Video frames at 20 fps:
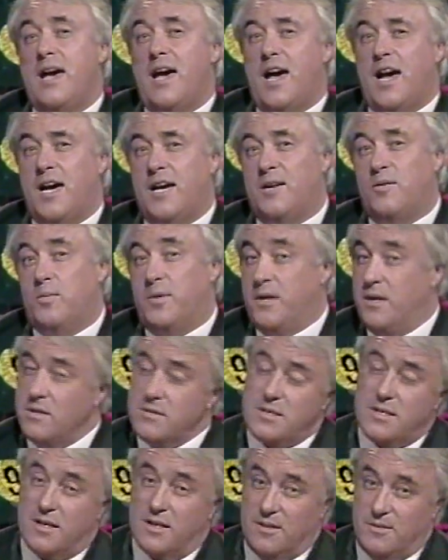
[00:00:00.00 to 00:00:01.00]
And we
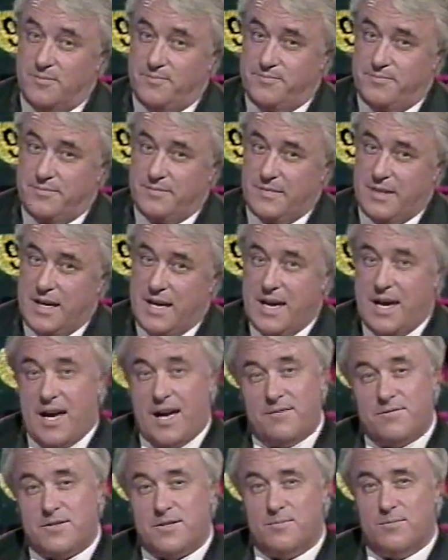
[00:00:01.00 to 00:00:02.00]
also
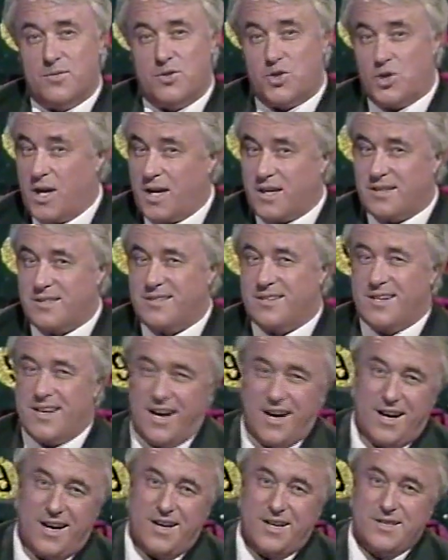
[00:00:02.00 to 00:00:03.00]
have some trucks,
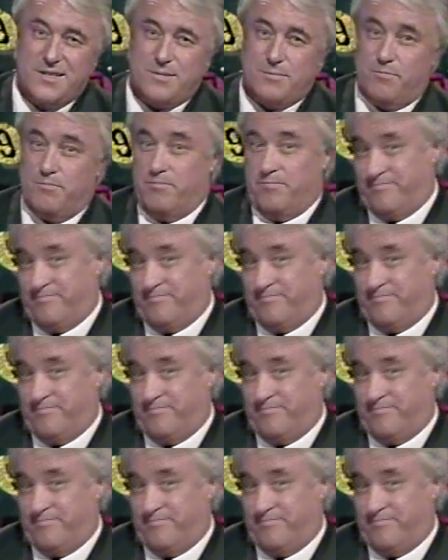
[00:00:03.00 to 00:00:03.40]
cars,